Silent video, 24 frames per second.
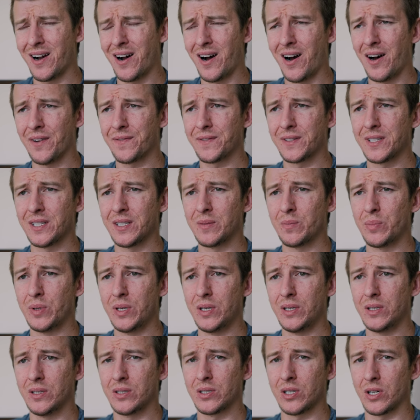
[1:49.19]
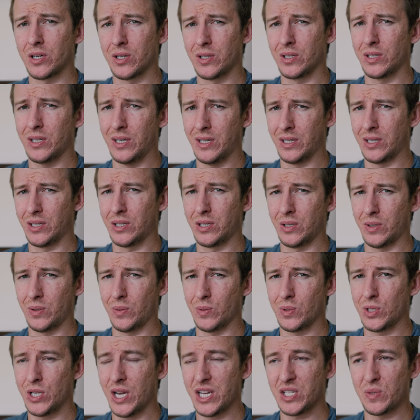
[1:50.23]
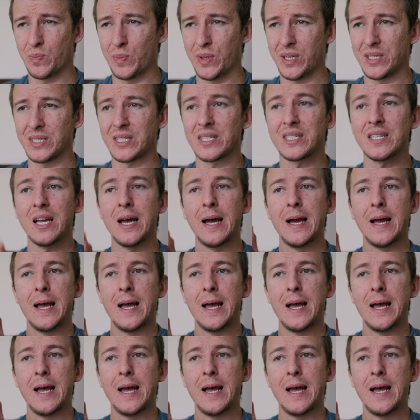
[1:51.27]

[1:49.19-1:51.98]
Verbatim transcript: often being turned into chess pieces.